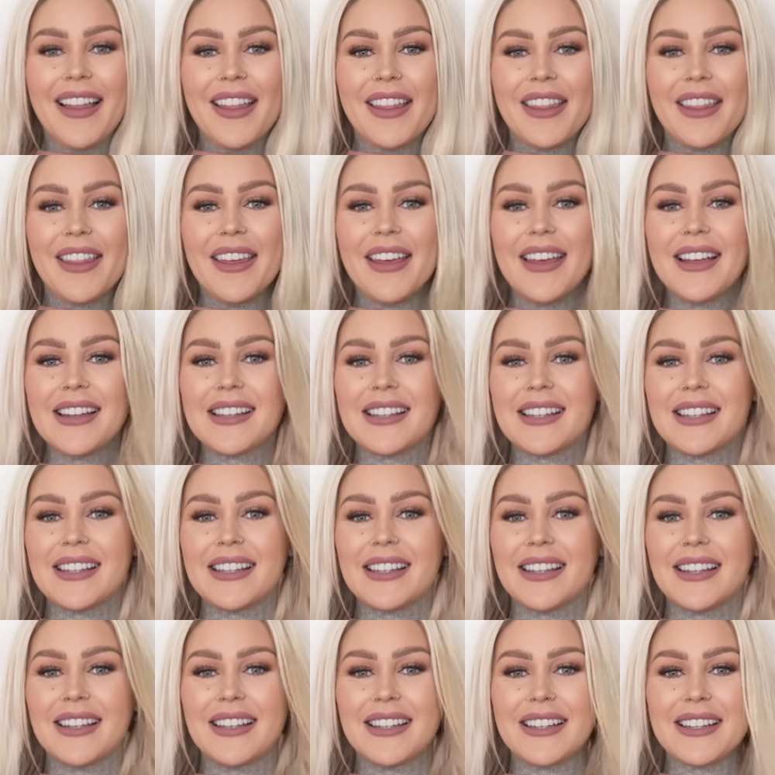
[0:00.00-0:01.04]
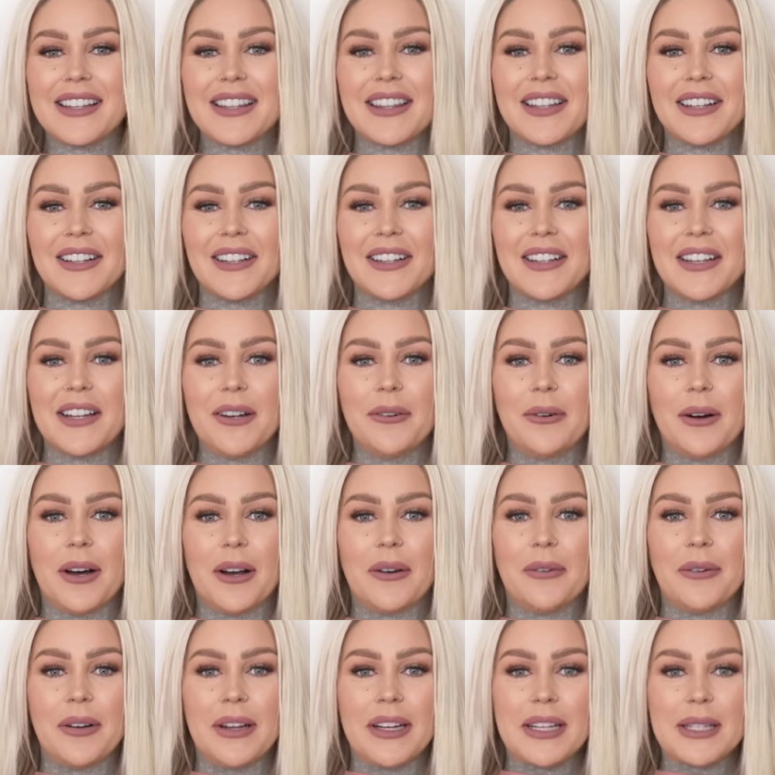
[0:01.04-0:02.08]
this is
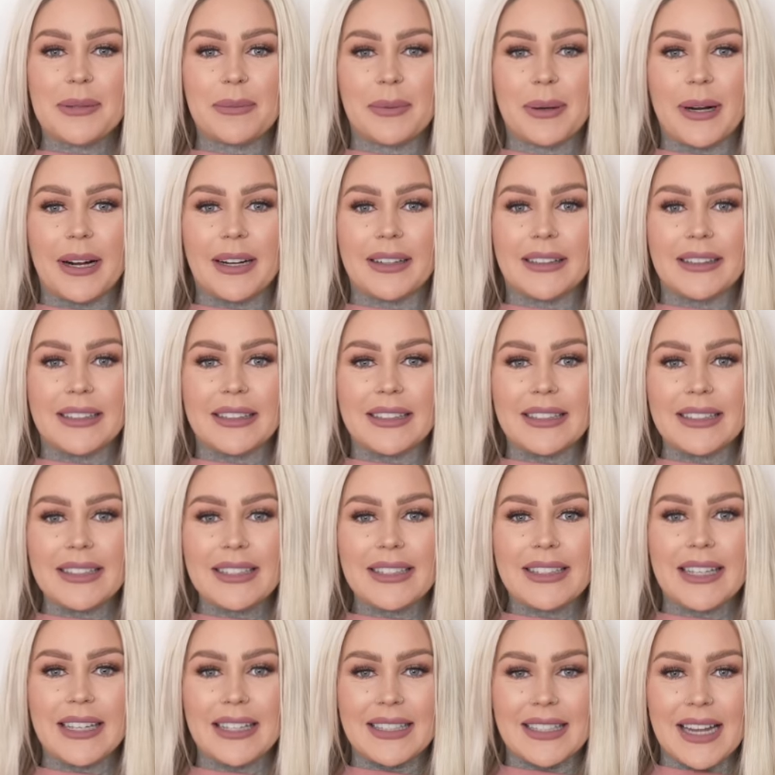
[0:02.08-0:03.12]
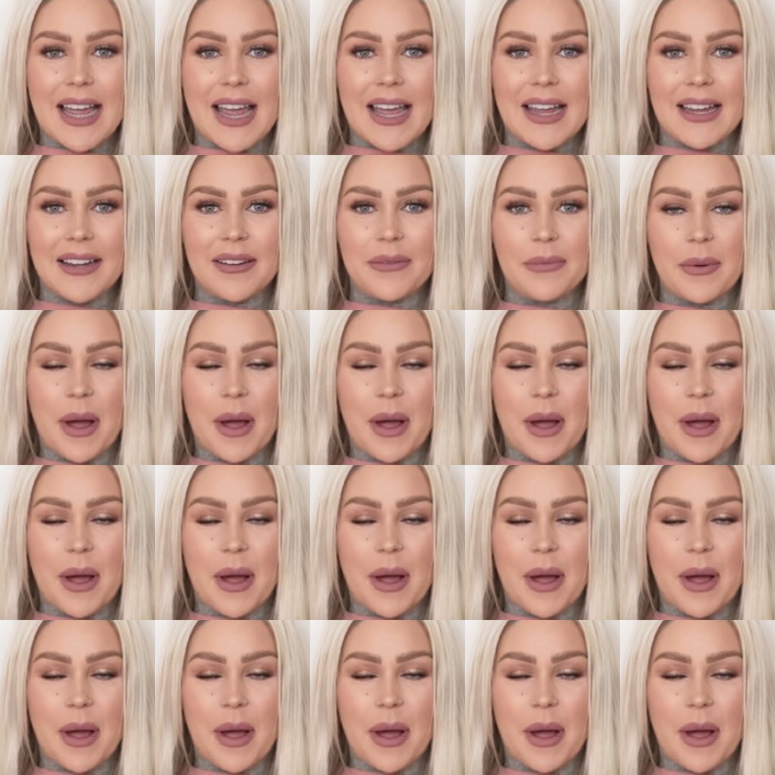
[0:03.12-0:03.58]
31 weeks pregnant today.